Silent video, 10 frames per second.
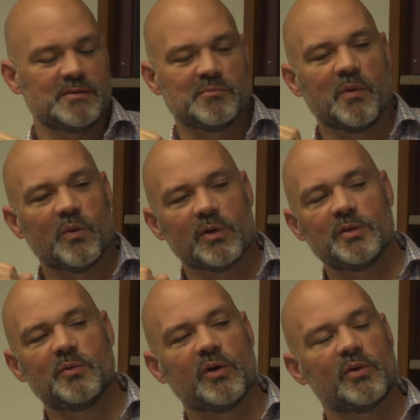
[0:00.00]
More
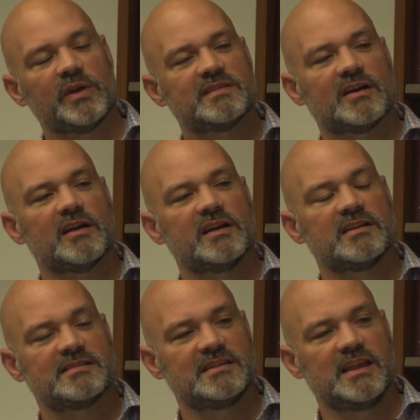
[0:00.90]
and more we started
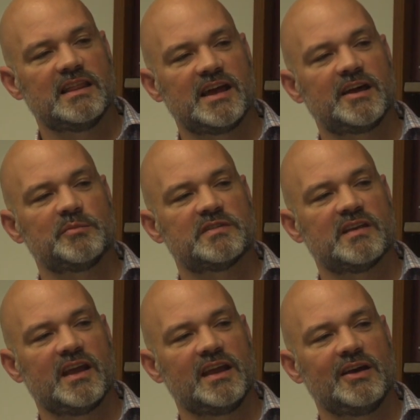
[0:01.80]
to see them
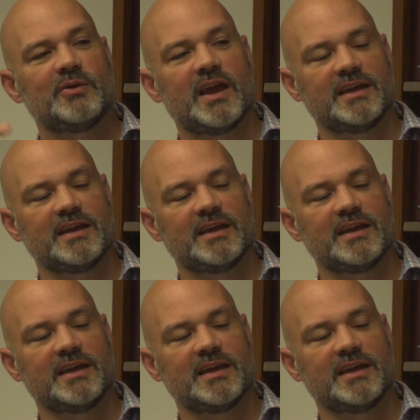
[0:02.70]
saying, okay,